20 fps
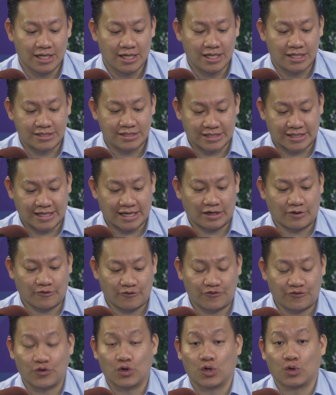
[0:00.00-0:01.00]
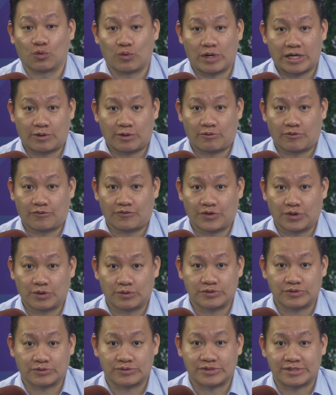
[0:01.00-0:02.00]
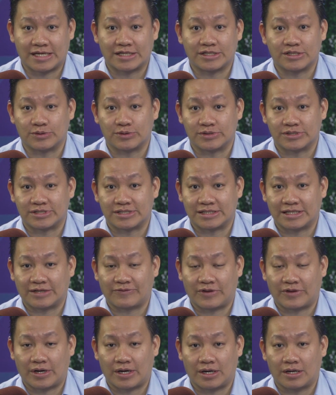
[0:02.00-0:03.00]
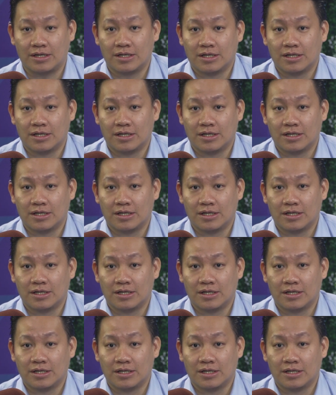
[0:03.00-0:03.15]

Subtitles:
to get a full rated review. So stay tuned to CNET there.